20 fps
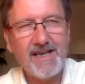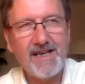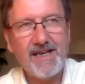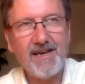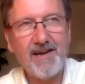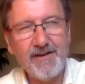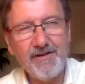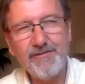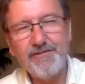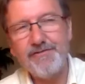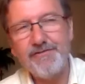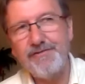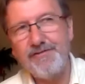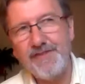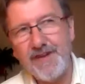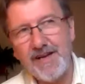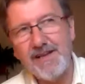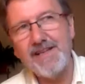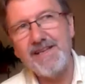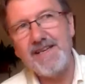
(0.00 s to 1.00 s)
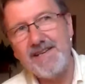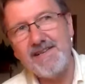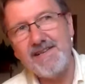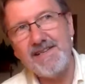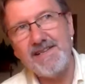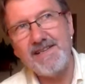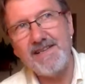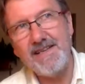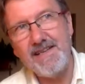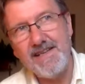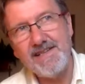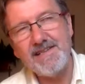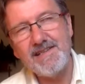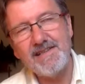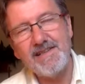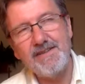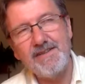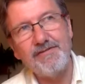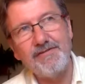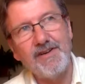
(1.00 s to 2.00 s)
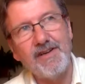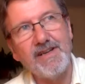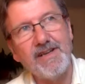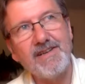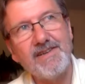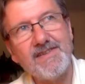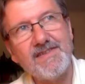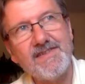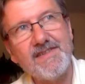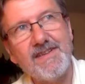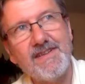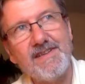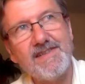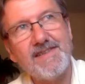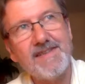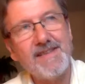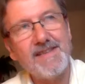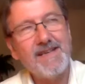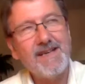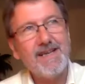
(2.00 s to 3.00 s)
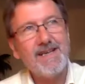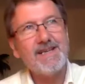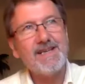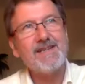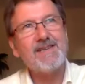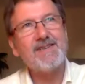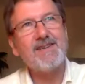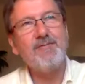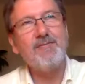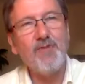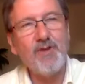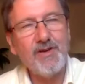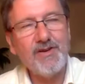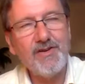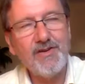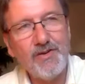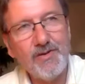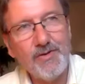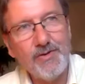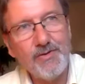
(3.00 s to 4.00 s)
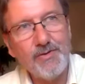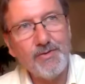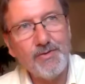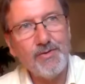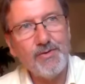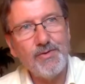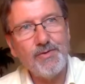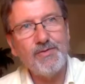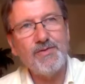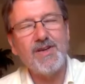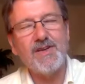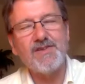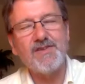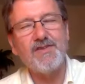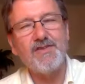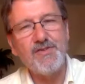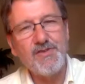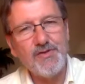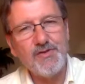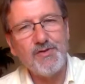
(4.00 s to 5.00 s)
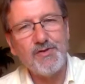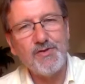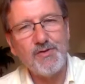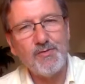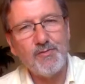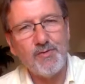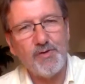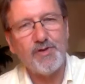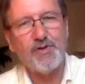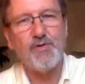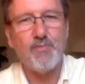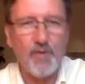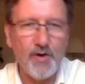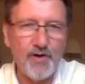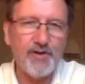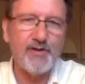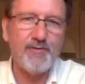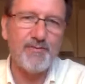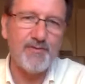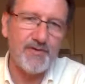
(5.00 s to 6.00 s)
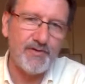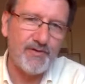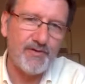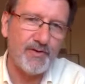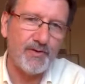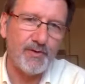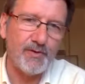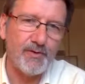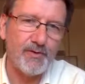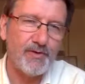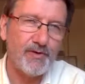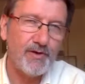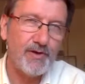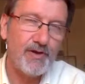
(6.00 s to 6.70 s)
kind of fairly easily defined as someone who doesn't do what you want them to do,